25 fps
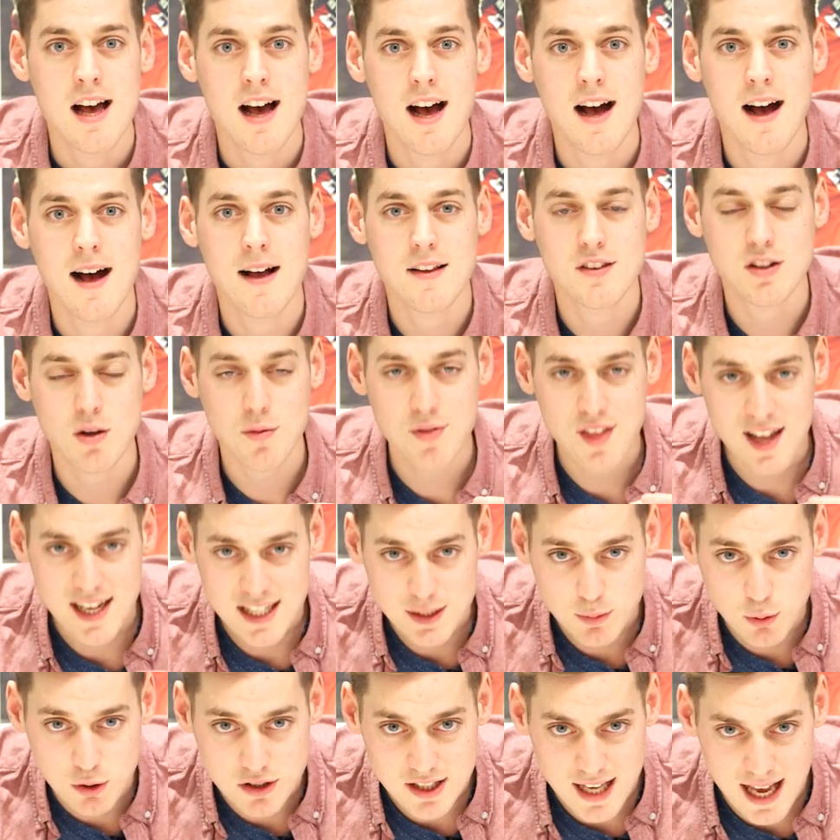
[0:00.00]
Uh, so
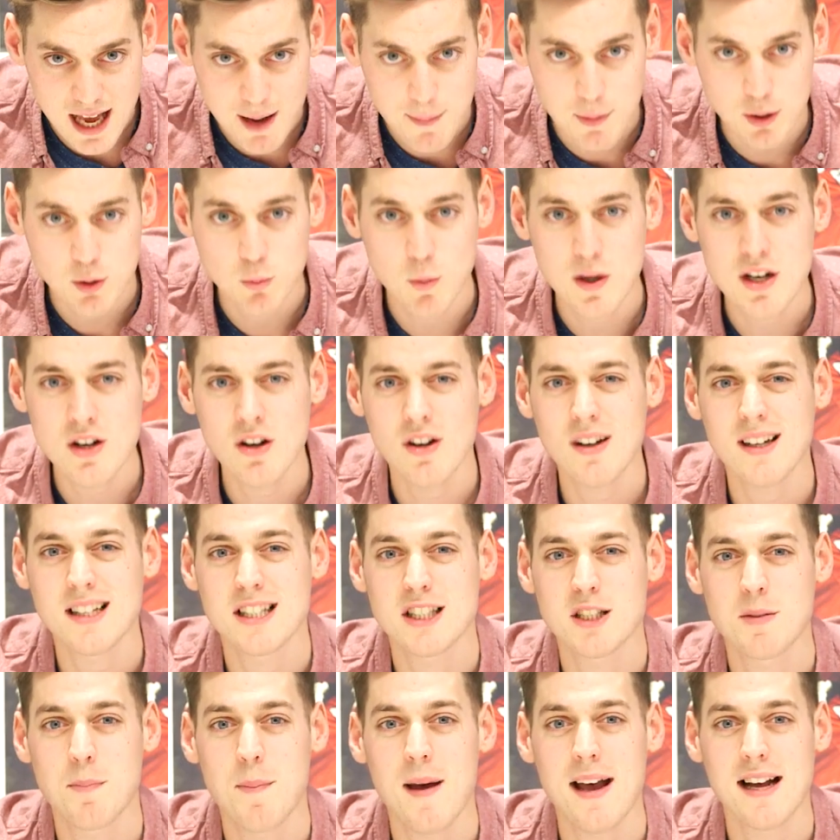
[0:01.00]
that's what's happened. We're not
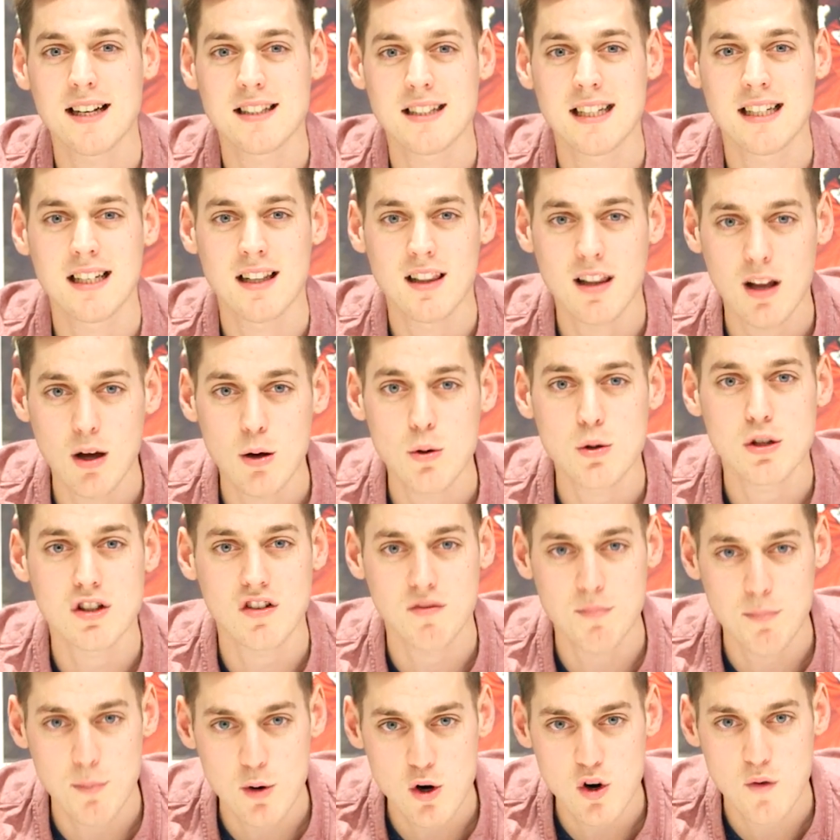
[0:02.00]
expecting loads
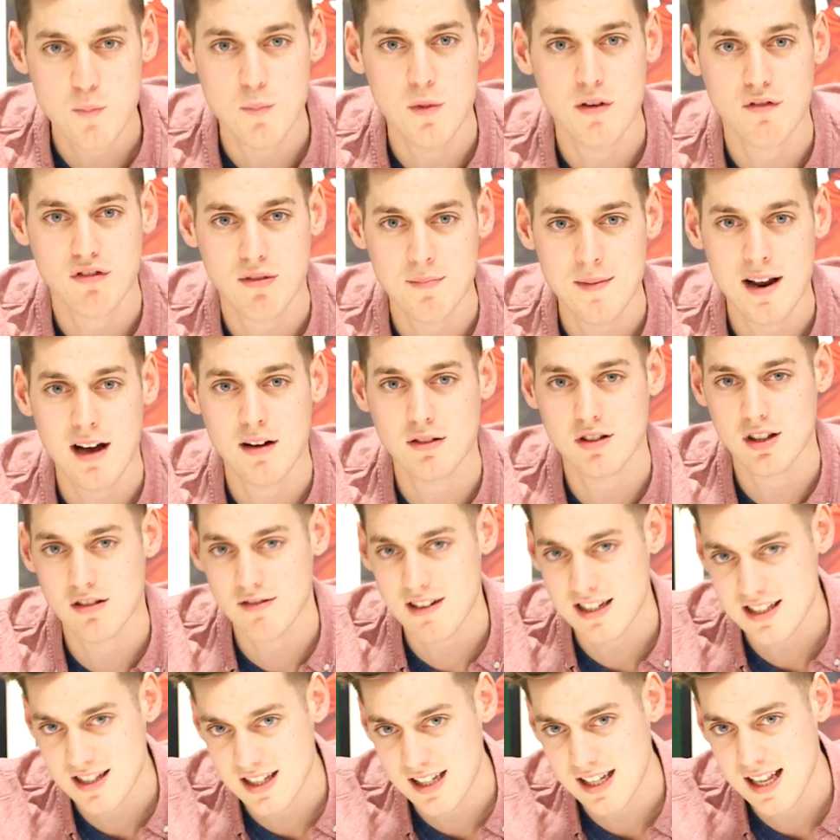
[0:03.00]
of movement from now to the
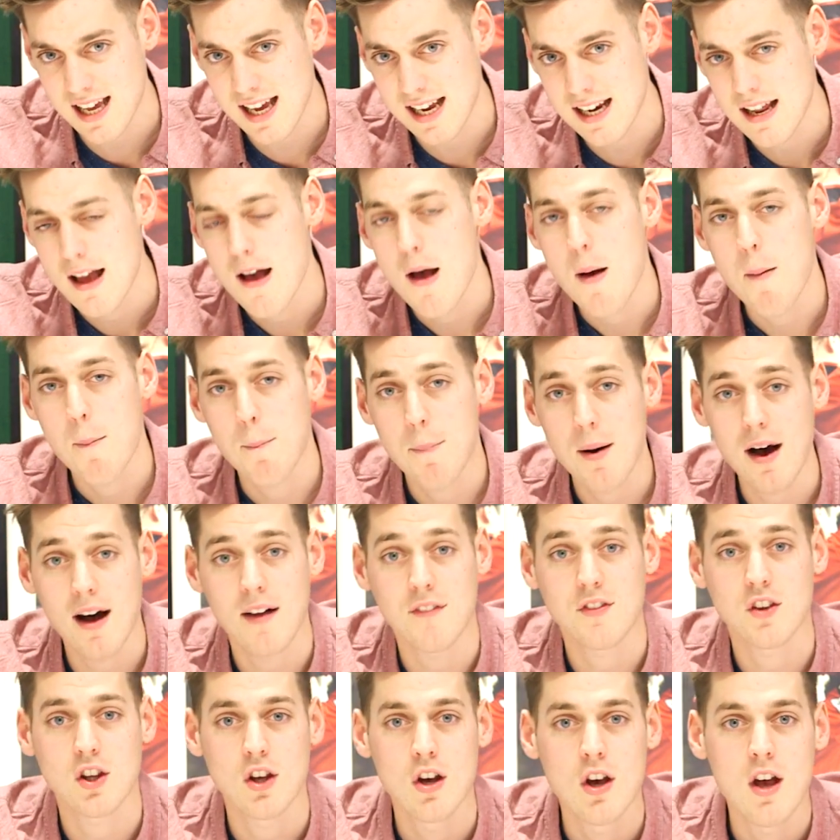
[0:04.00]
rest of the day,
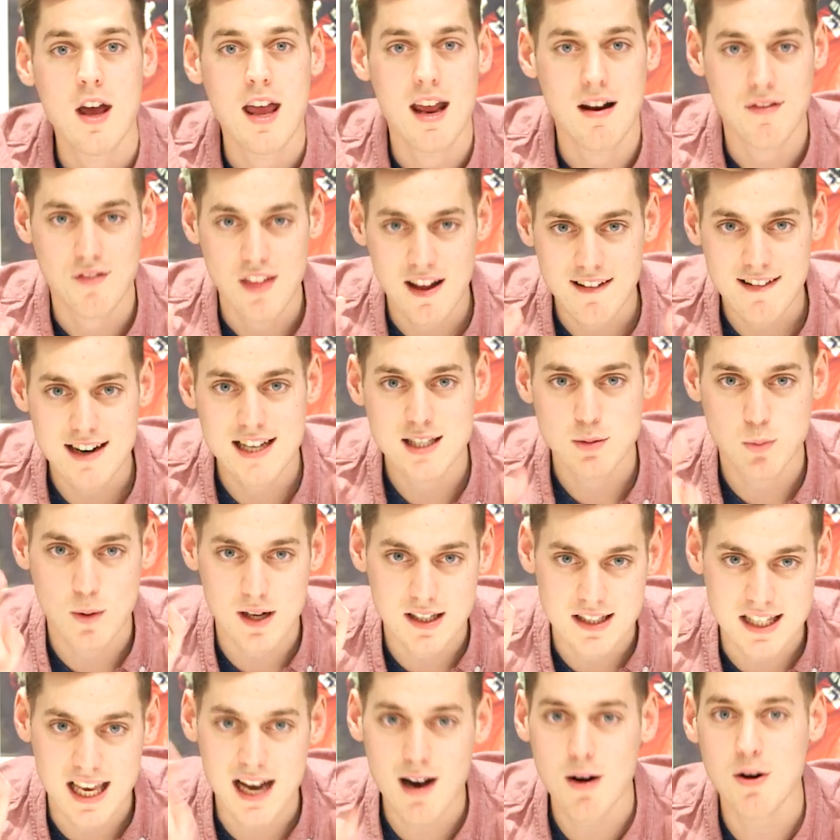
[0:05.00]
but if there is,
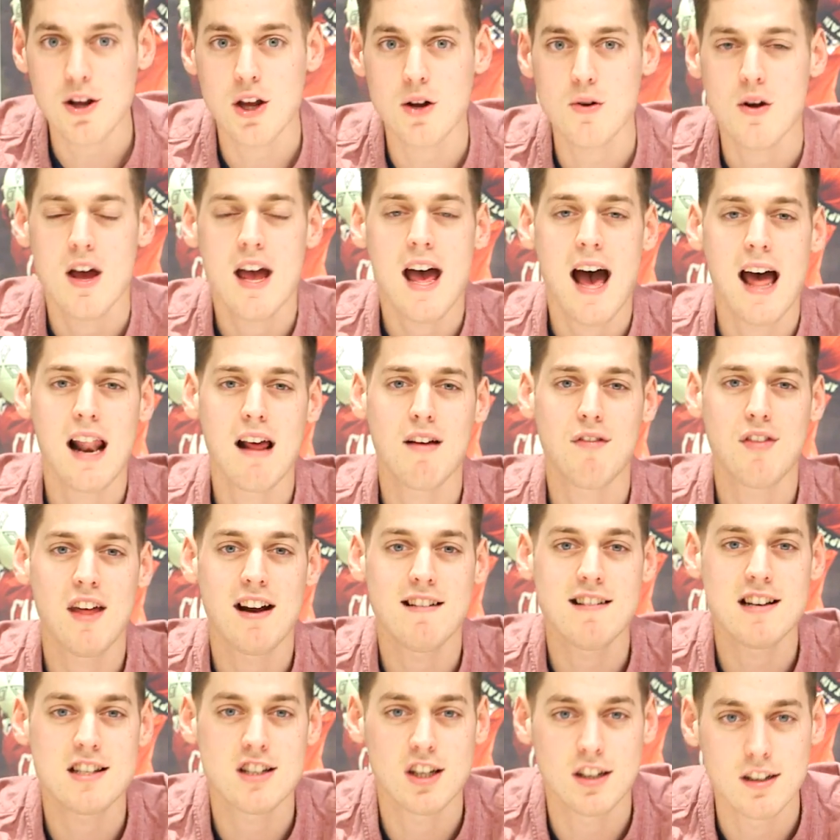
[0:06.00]
we'll tell you, and if
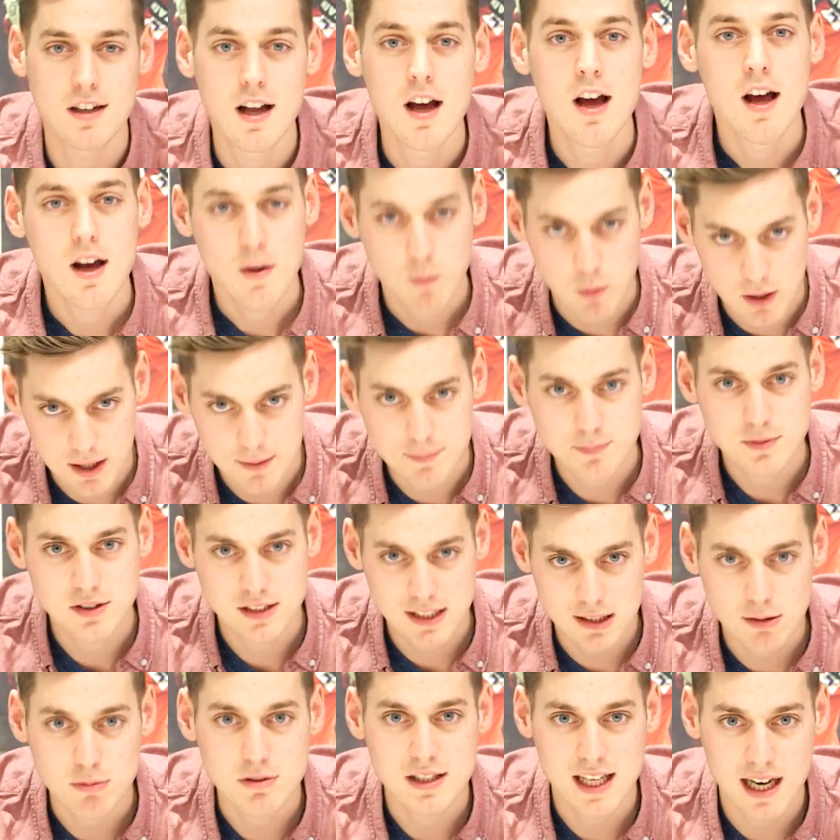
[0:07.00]
there isn't, we'll
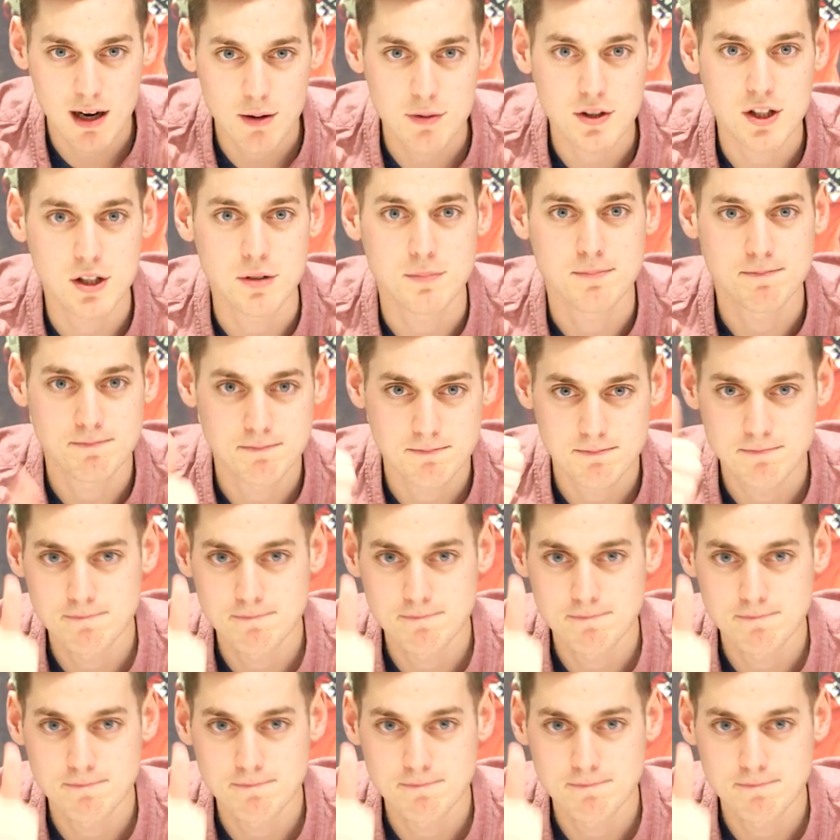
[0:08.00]
still tell you.